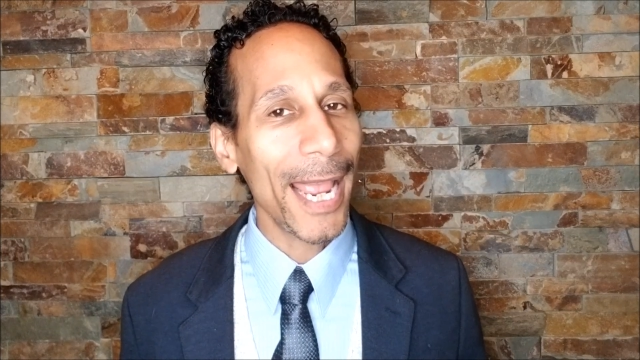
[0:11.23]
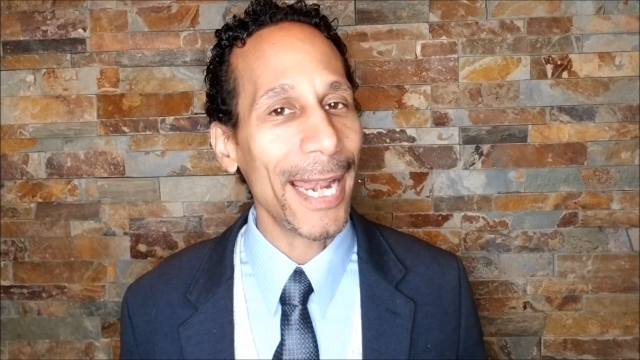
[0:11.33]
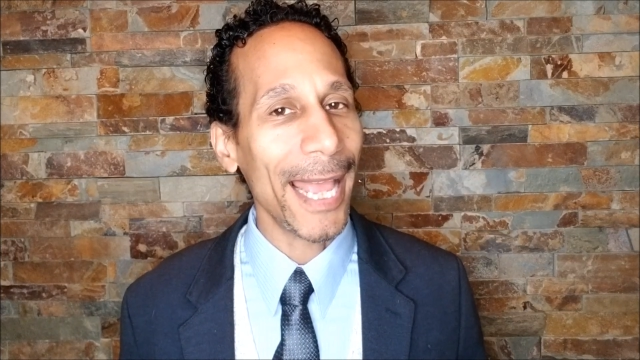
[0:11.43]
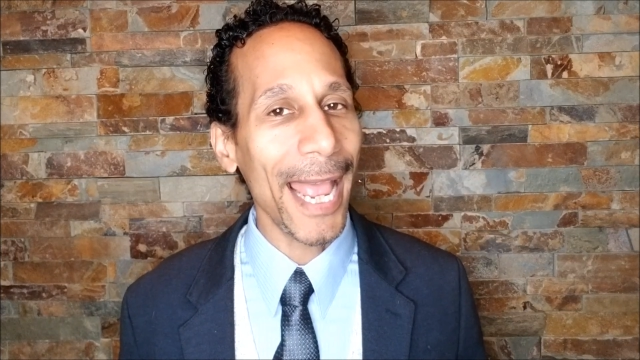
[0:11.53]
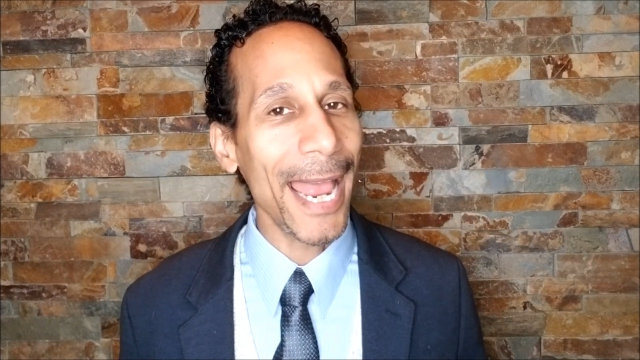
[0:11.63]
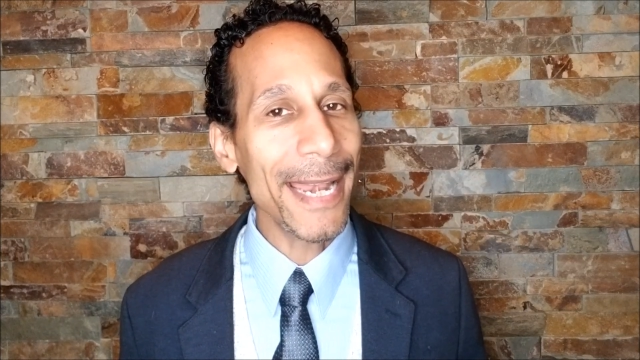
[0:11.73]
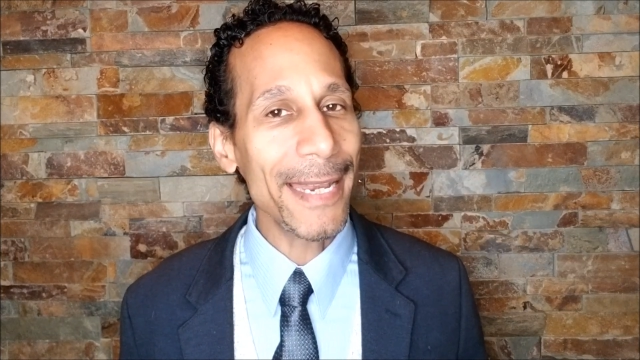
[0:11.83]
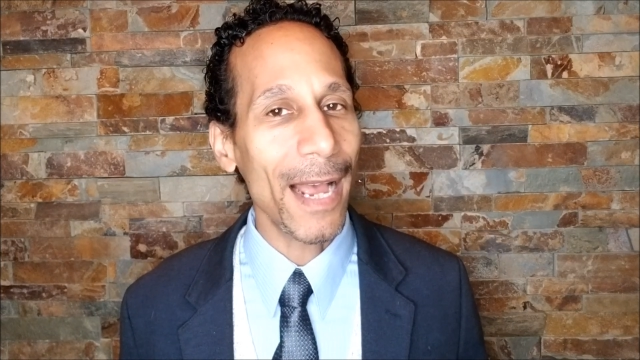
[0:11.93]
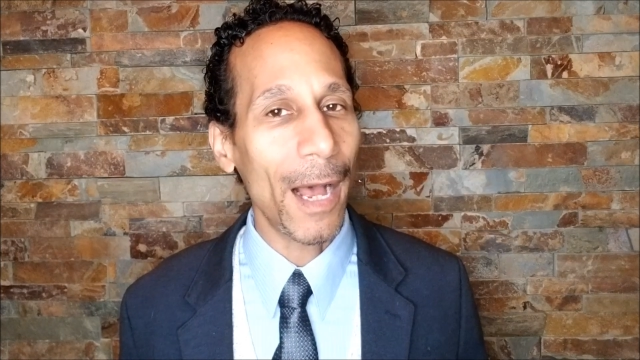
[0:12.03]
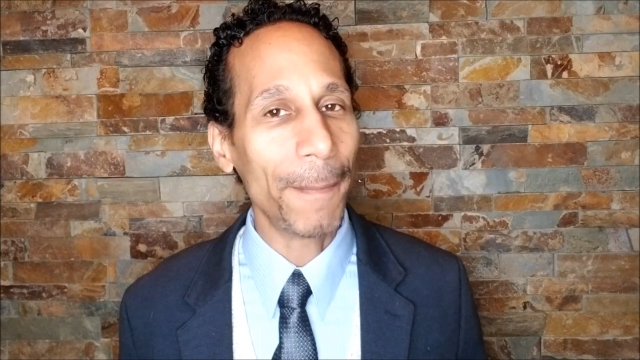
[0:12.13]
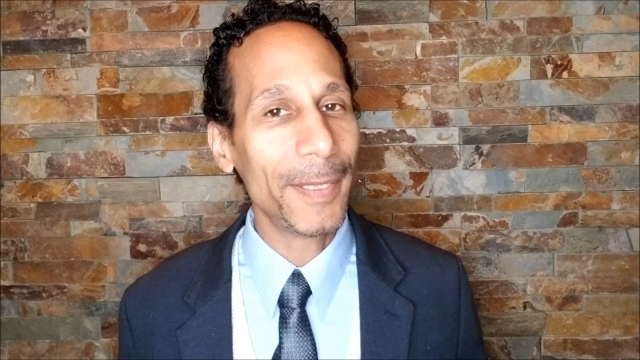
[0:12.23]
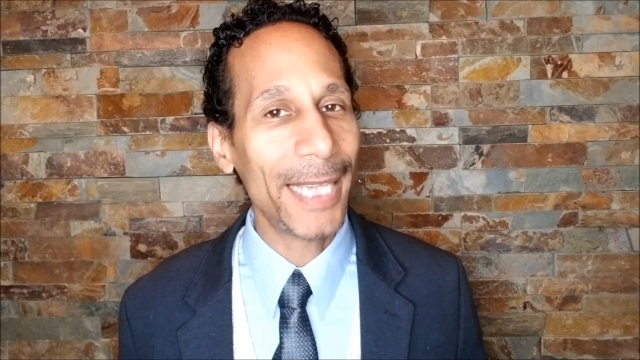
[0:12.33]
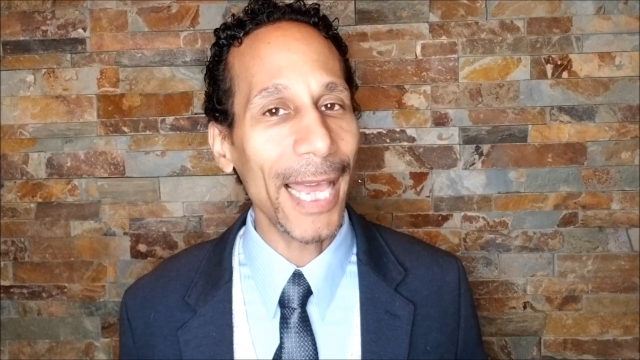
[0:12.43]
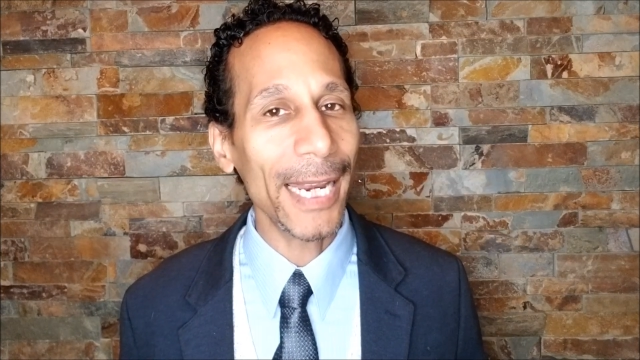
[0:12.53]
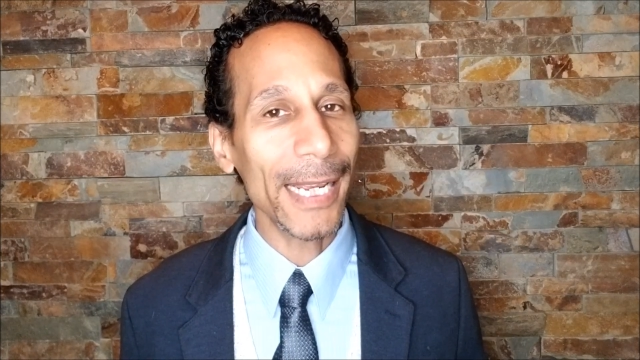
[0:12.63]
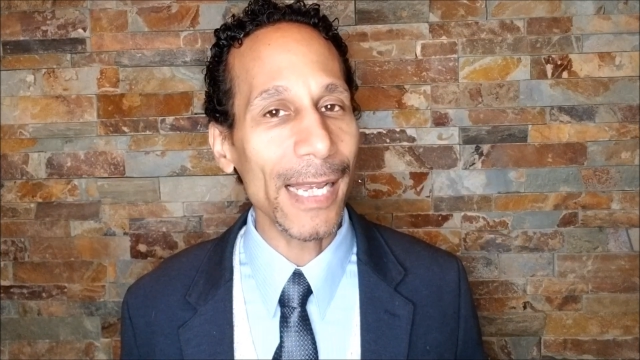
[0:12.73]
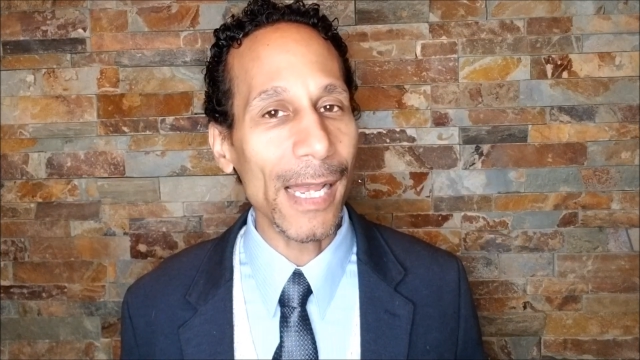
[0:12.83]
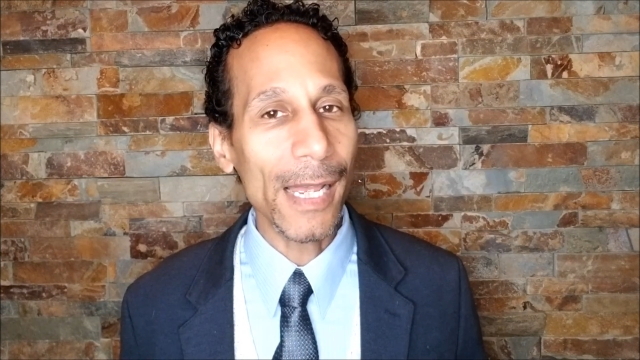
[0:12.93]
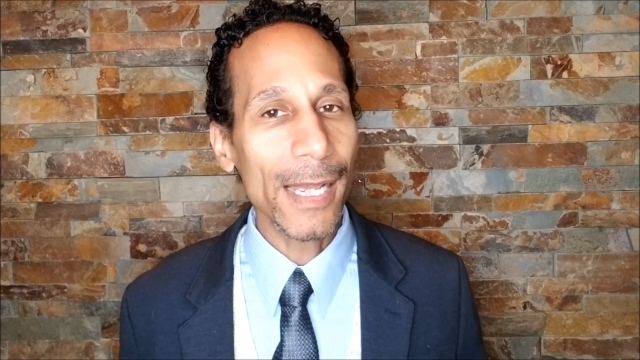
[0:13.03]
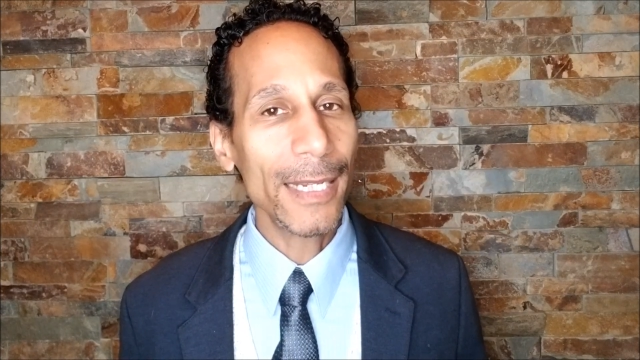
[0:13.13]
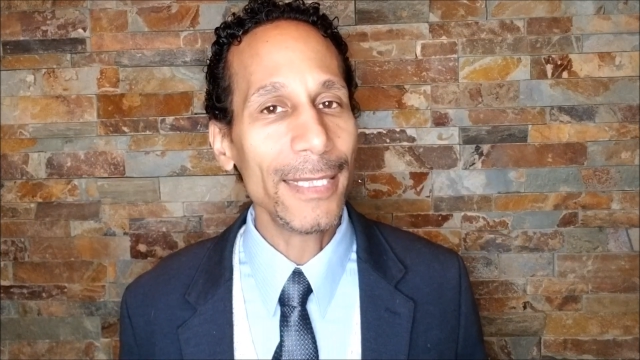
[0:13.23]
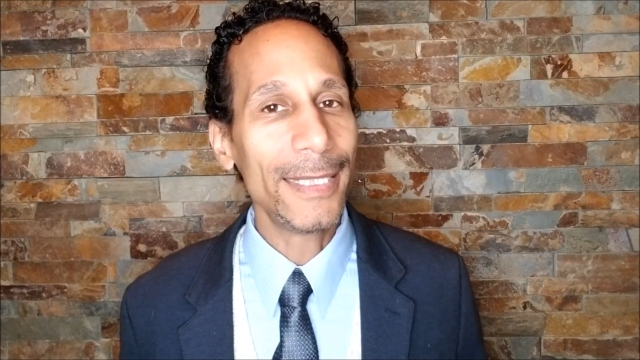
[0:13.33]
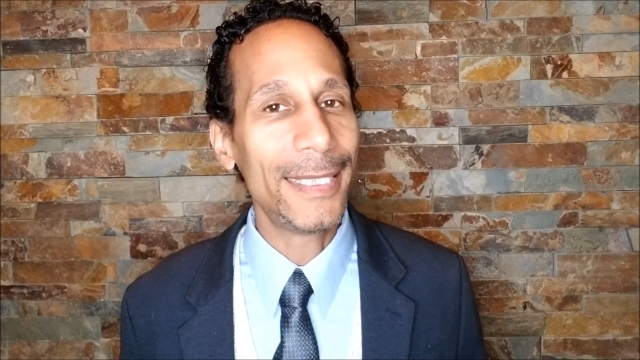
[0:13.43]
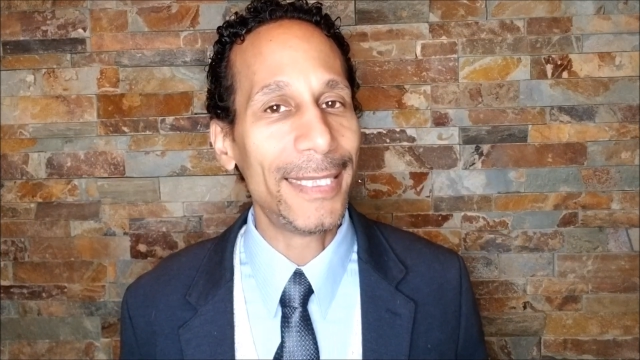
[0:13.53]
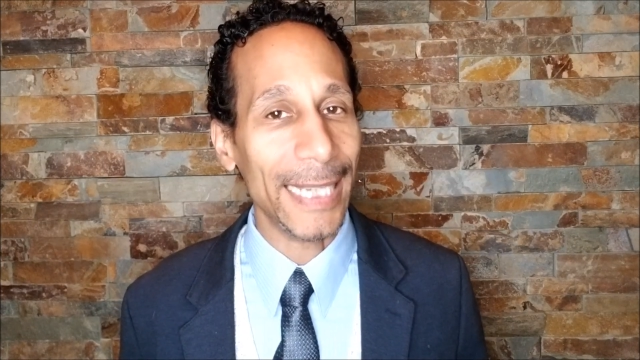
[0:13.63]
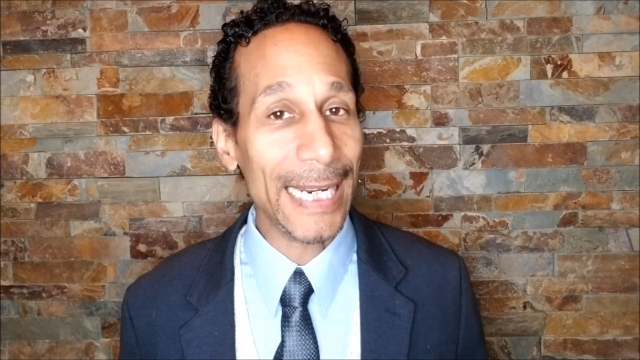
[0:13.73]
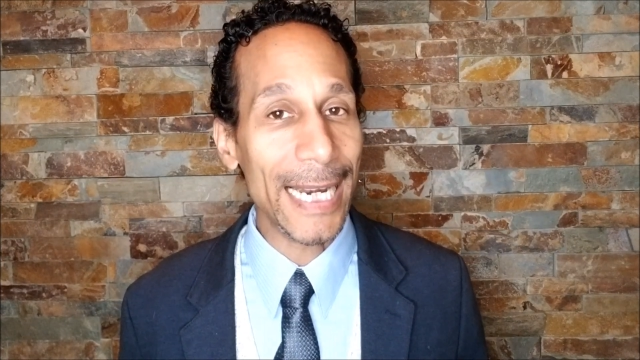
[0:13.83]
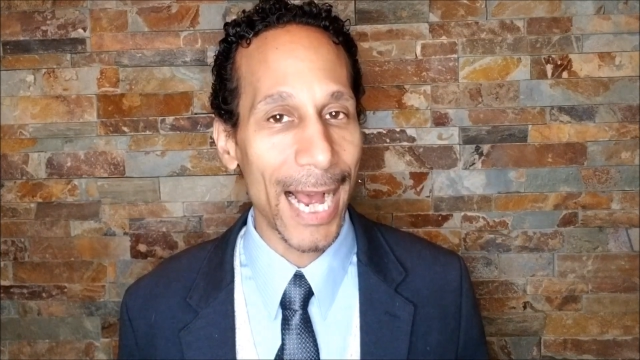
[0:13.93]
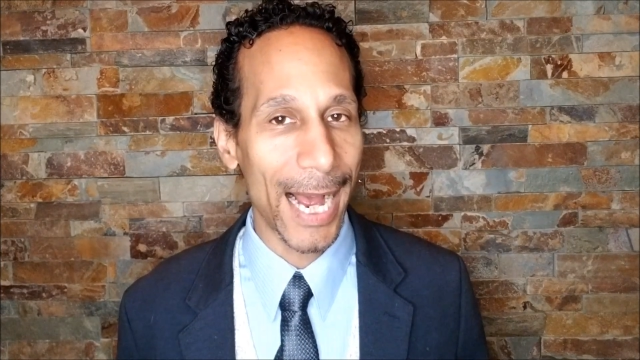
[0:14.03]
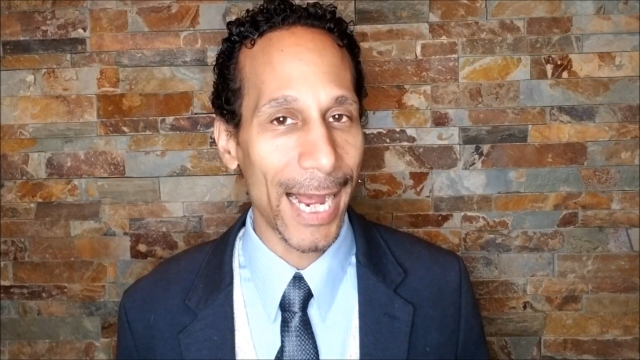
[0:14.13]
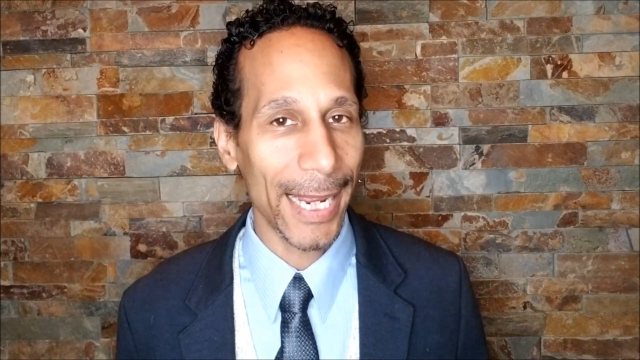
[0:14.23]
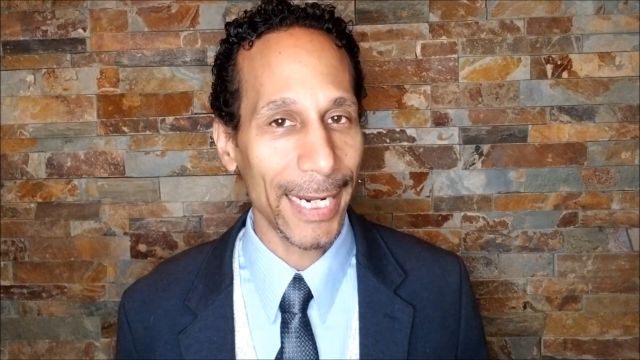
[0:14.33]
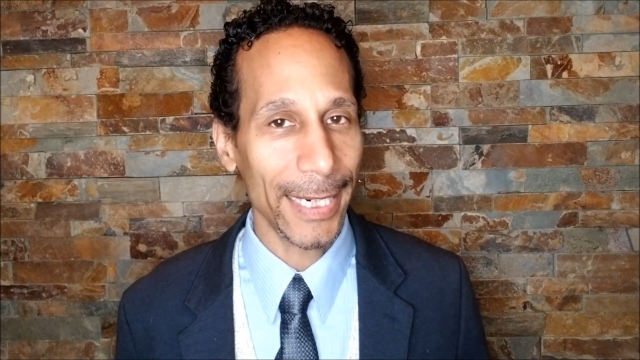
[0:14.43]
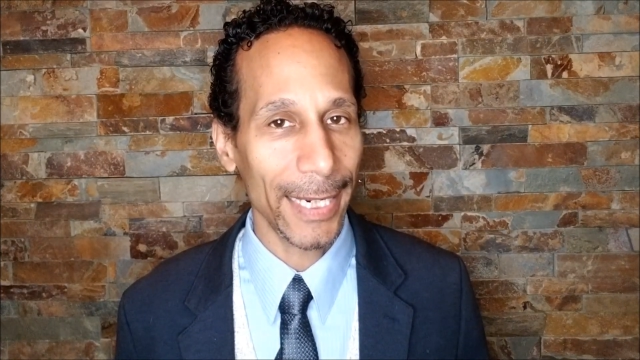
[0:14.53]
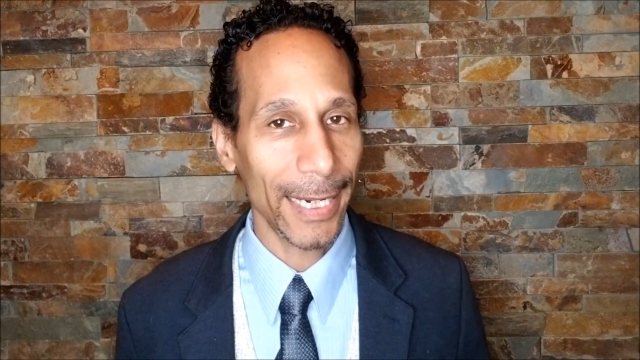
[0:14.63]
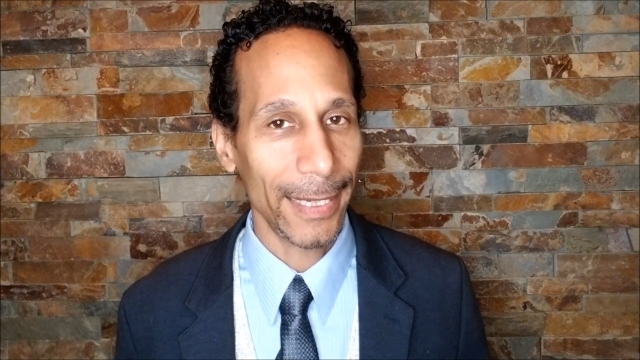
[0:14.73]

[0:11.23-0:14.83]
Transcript: and end up getting denied.